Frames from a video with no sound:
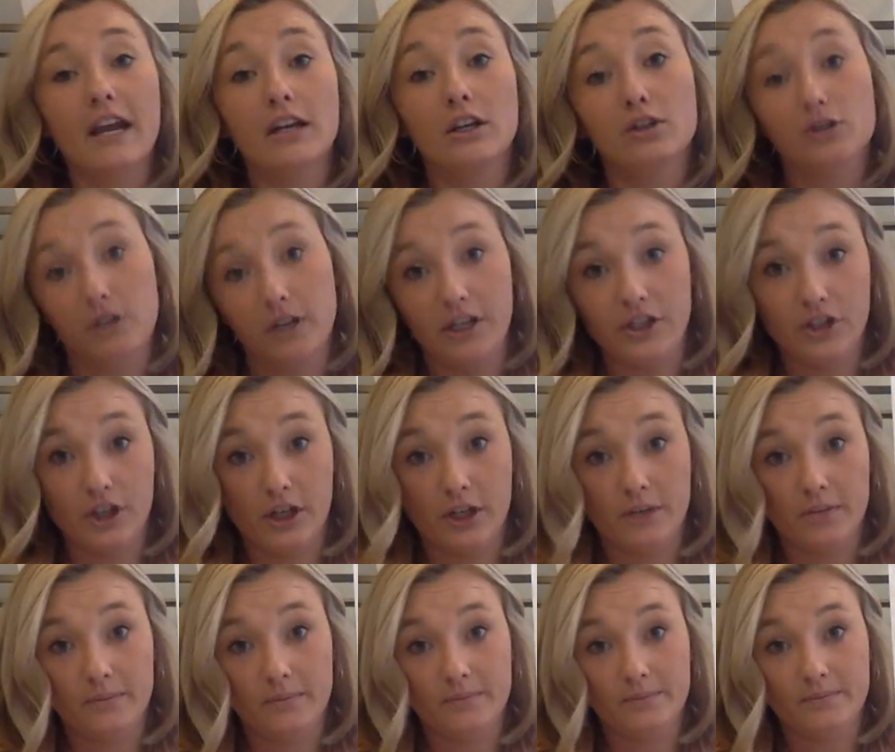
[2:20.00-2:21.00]
and creature.
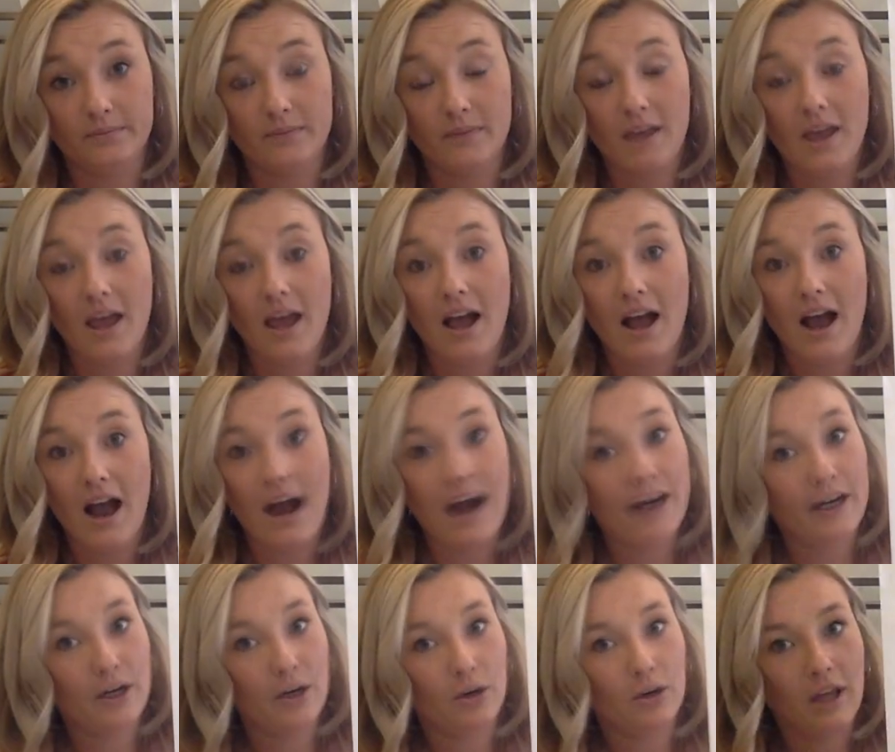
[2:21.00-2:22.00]

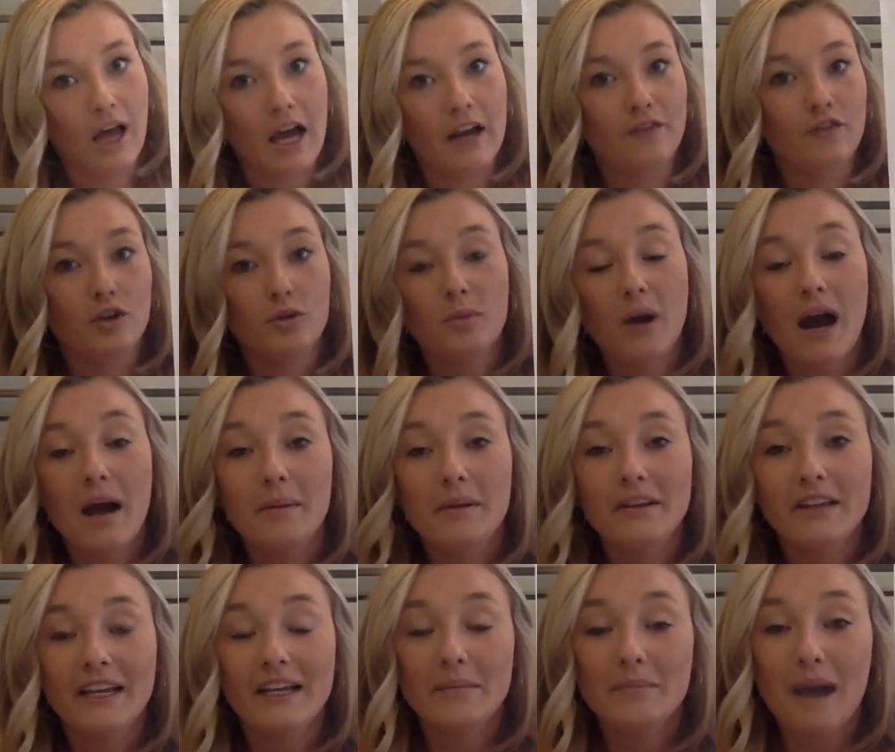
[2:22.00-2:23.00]
I know a lot of you probably
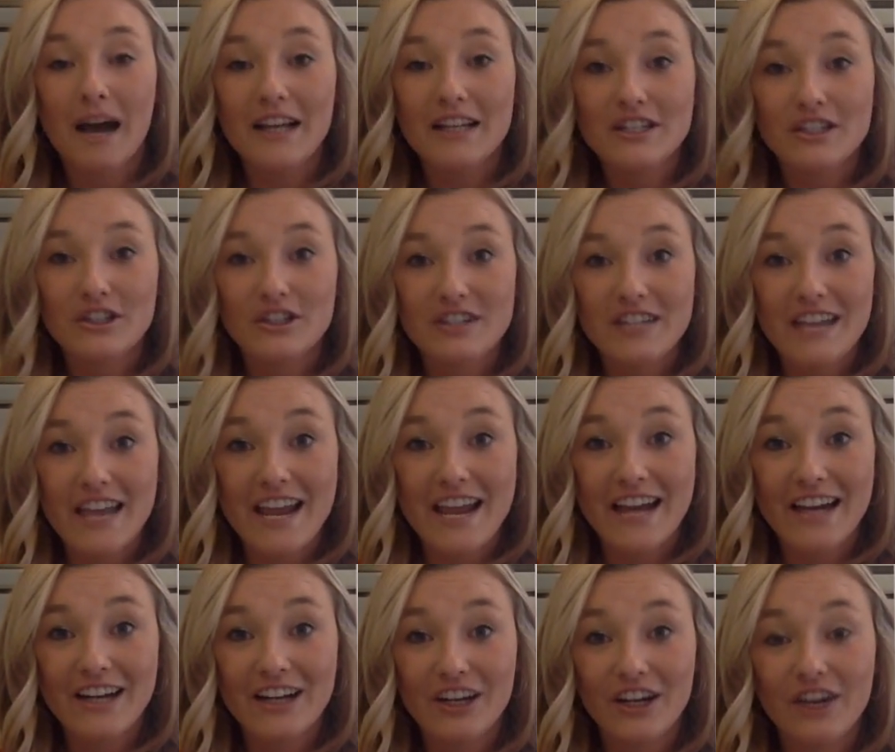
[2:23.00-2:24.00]
like Monsters,
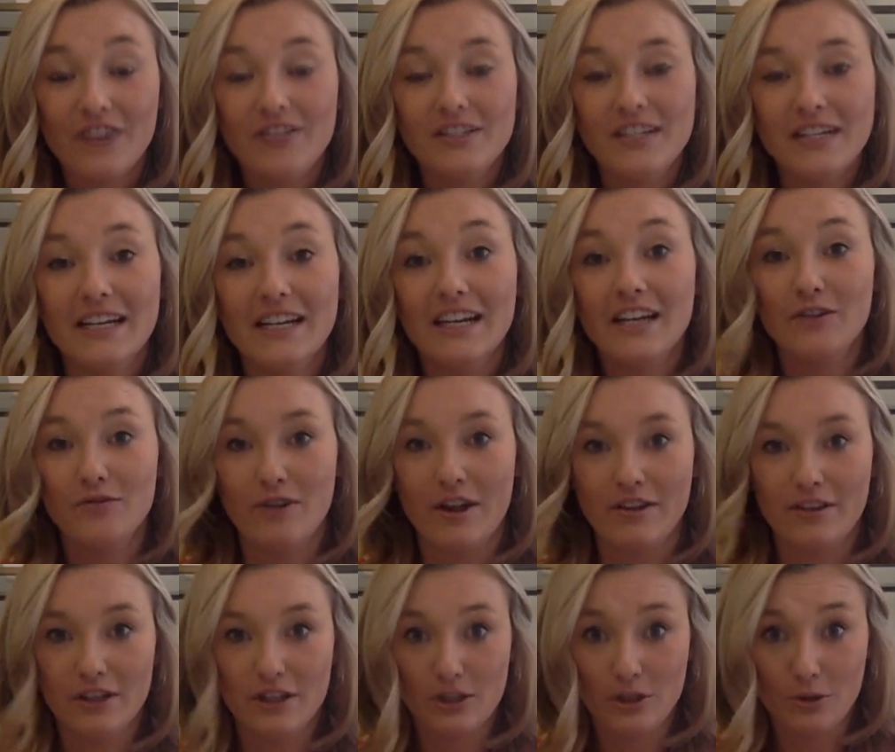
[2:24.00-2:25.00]
Inc. or have seen it and read
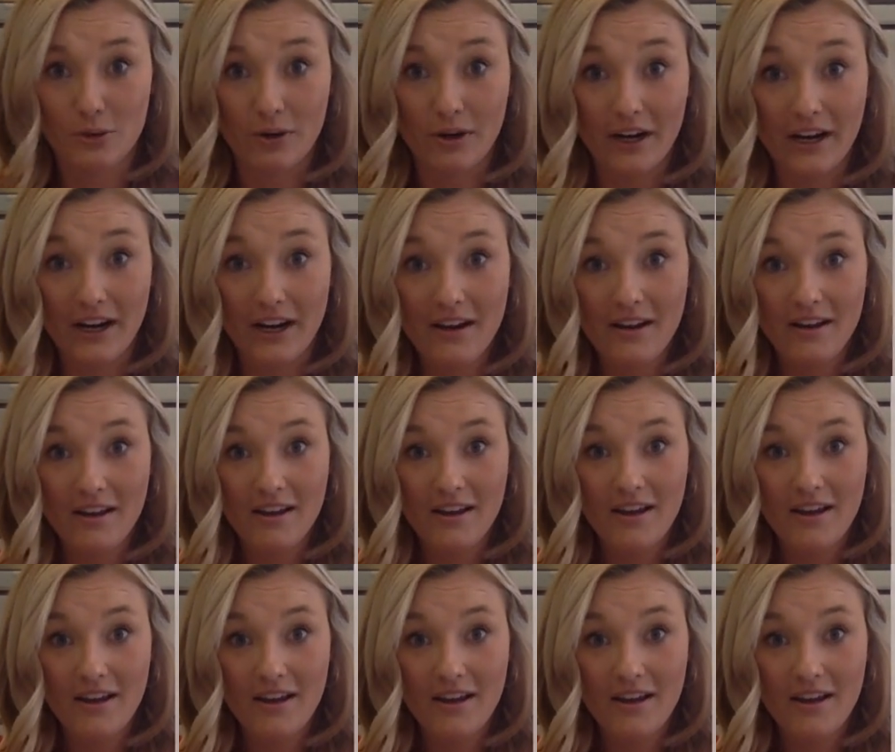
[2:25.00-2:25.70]
the story.